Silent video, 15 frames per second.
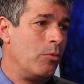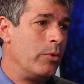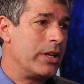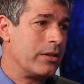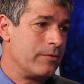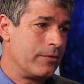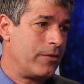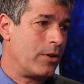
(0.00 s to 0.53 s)
we
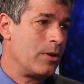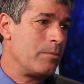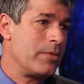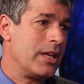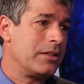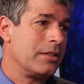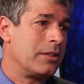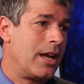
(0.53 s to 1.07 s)

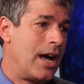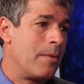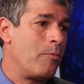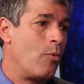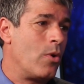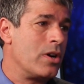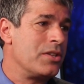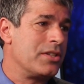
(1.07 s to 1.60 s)
confirmed that the top
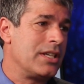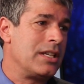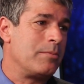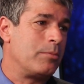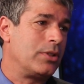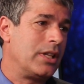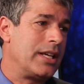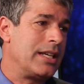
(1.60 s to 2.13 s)
was
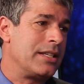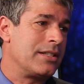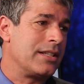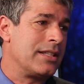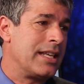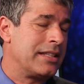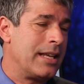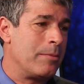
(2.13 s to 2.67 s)
in place and that